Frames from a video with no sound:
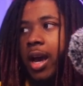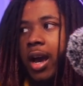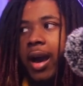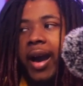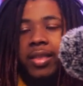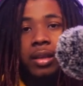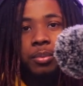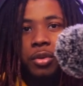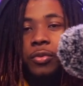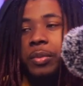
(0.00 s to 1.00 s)
uh, I think,
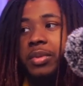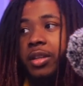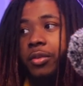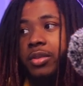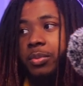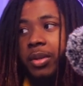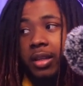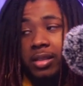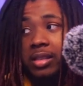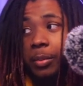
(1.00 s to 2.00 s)
prove themselves
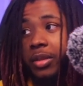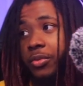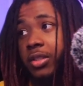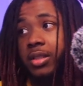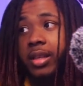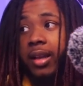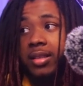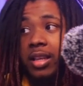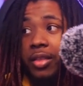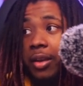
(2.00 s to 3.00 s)
because some of these regions, like
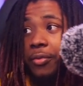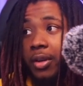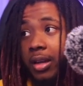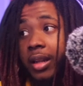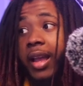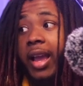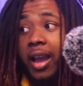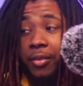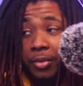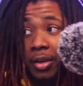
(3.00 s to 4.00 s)
South Africa, like
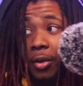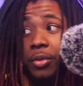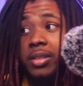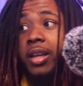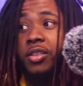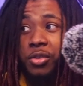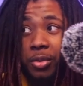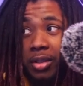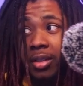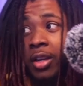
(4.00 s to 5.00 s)
Ivory Coast, like
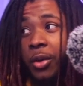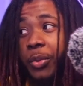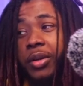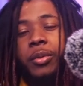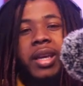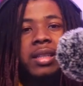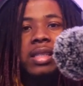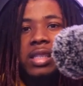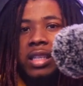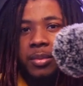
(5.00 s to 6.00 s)
Jordan, we don't get to
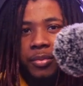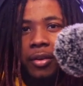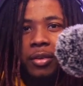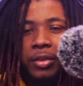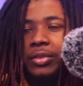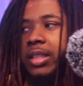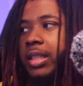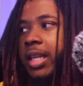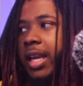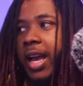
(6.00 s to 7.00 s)
see them very often.
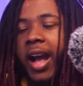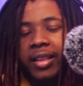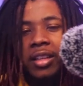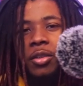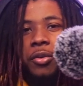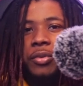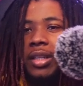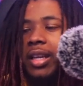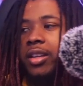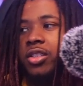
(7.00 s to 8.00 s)
And they don't really
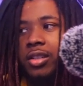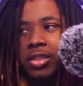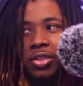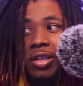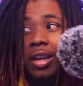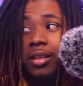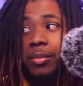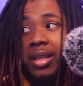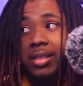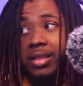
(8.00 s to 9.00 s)
get a chance to shine on the
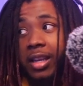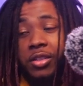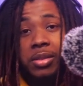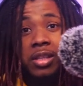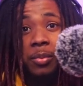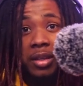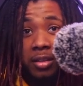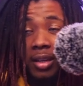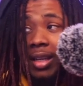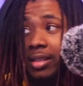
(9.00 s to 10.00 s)
main stage. they'll be
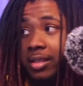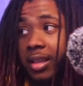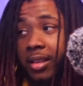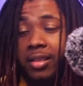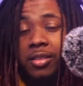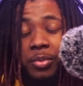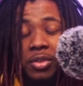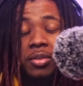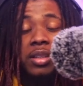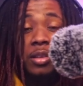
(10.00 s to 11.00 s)
looking to take this
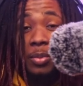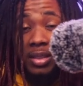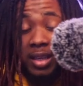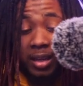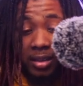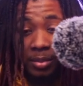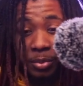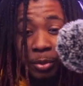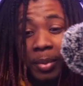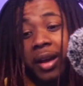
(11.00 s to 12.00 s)
opportunity. They'll be taking the
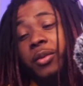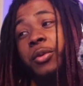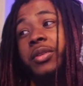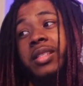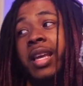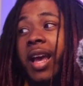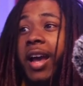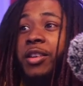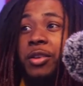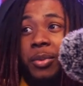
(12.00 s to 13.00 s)
ball by the horns
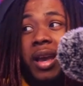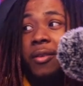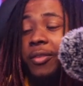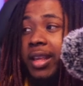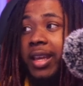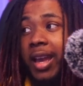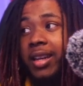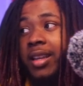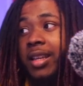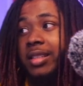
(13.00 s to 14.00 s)
and do whatever they
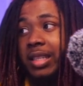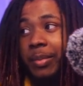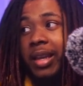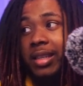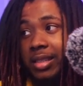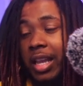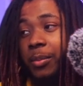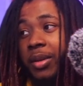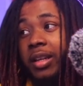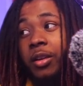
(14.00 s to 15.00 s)
can to make a
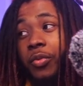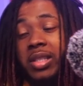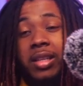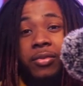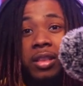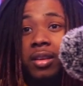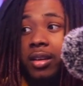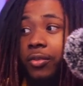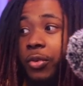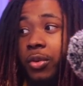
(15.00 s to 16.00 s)
statement. And obviously, for
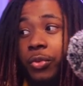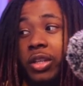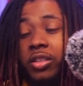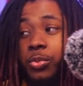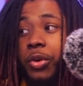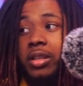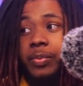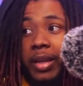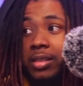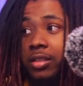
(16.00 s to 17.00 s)
the for the regions we're
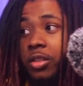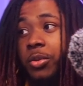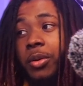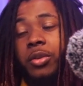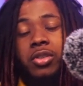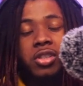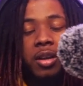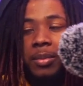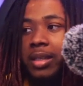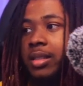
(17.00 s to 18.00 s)
expecting to do well, your
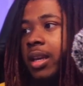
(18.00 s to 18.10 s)
Germany's,